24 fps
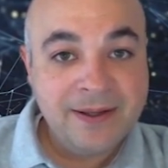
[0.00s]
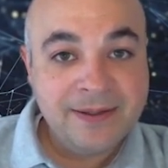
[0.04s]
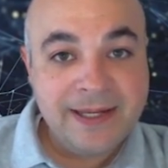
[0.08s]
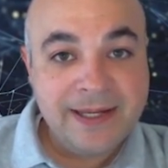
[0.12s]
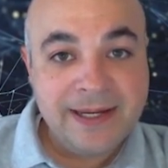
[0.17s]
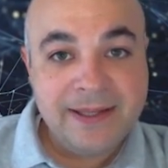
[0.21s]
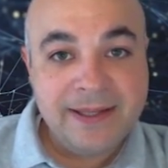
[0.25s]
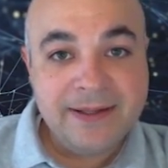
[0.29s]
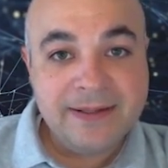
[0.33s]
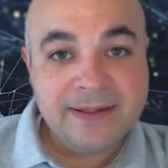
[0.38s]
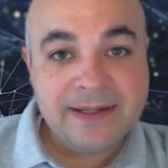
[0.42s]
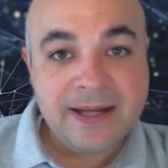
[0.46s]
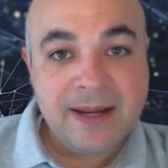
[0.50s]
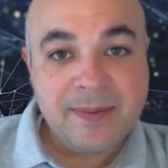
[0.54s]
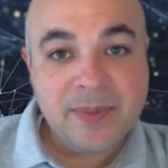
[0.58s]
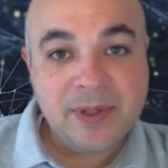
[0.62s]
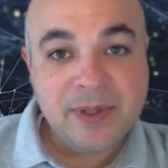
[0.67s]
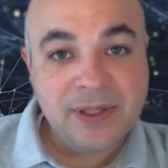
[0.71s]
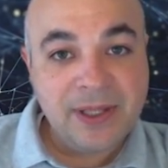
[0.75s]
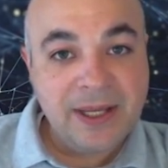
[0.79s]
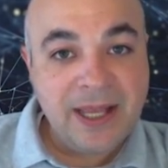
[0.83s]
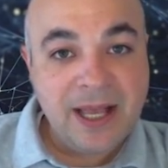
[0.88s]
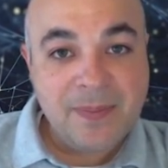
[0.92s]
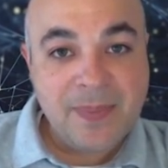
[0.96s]
taking the time to
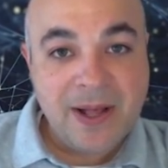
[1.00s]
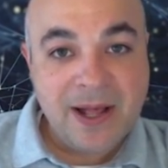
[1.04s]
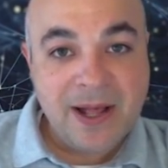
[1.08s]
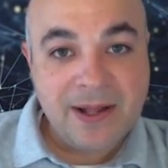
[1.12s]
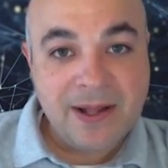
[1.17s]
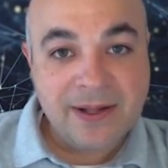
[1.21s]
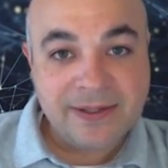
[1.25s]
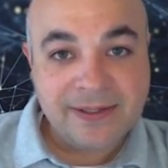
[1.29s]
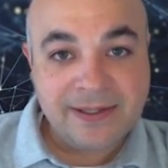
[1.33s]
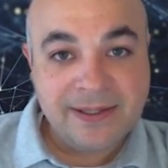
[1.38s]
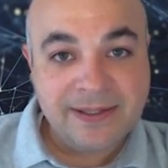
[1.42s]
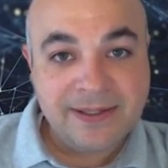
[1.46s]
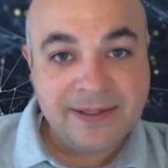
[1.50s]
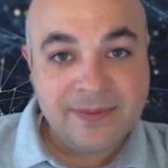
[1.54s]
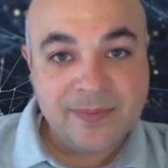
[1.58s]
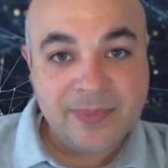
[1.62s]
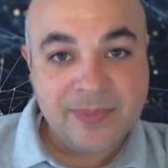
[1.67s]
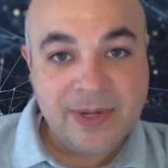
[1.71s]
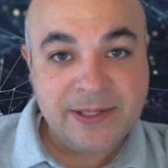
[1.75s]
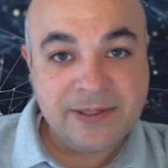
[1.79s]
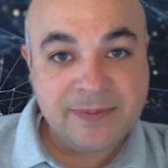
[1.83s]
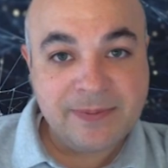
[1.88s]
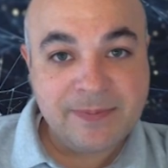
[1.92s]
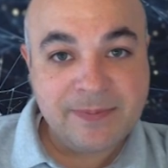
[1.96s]
lay out policies
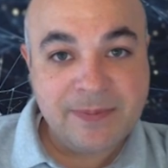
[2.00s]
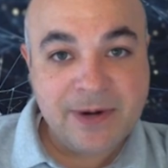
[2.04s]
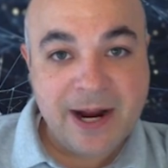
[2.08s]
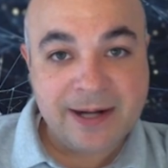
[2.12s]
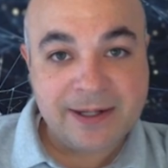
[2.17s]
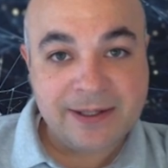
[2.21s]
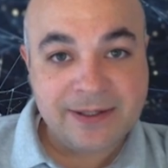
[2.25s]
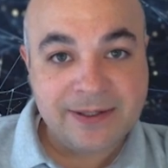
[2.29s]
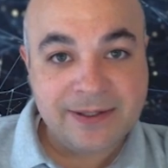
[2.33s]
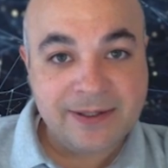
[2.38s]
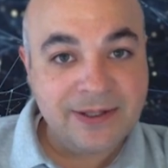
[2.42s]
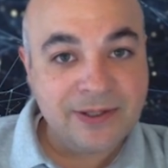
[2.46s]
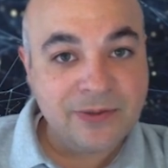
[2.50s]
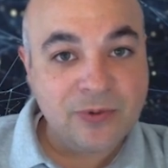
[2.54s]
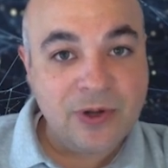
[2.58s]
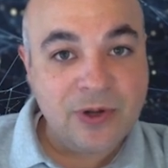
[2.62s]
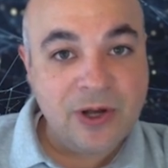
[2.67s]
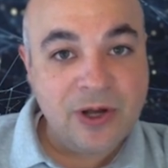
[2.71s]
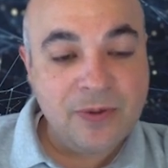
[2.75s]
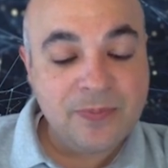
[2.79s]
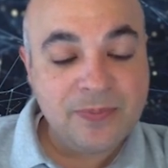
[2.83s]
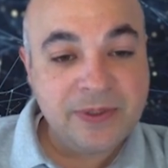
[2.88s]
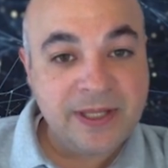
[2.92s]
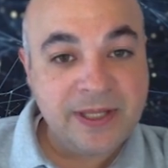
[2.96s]
and best practices will
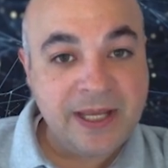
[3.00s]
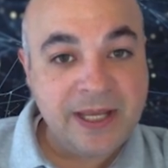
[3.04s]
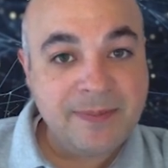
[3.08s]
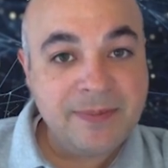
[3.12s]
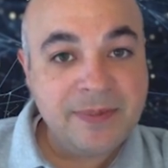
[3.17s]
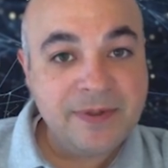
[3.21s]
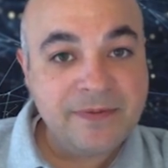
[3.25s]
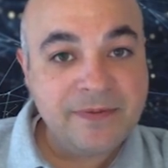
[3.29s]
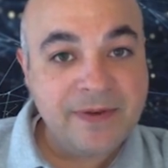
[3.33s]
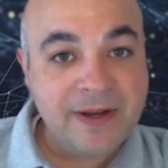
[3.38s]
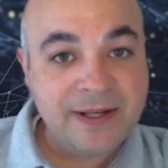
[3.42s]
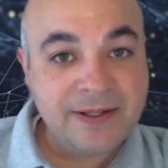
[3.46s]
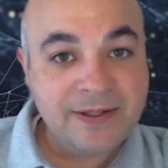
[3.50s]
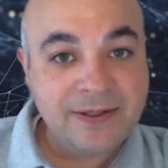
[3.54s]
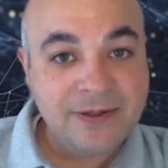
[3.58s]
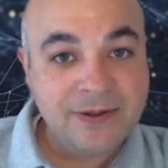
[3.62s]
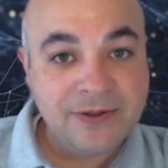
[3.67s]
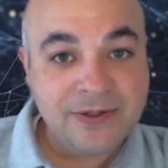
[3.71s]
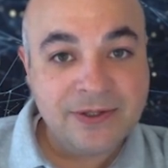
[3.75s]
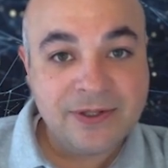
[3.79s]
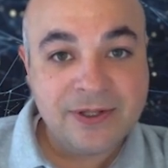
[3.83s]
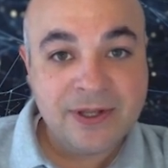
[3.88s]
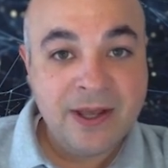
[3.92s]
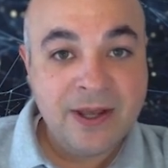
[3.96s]
help tame device
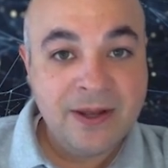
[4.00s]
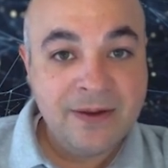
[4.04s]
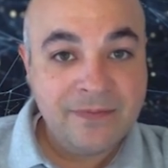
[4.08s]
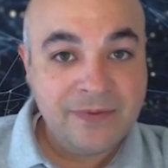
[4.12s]
use